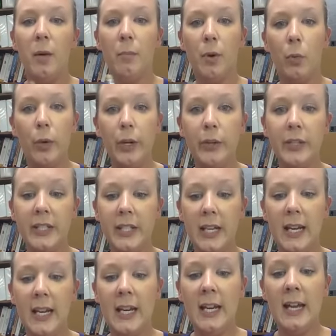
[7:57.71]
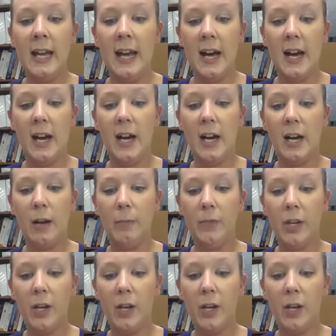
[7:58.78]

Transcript: But we'll see. The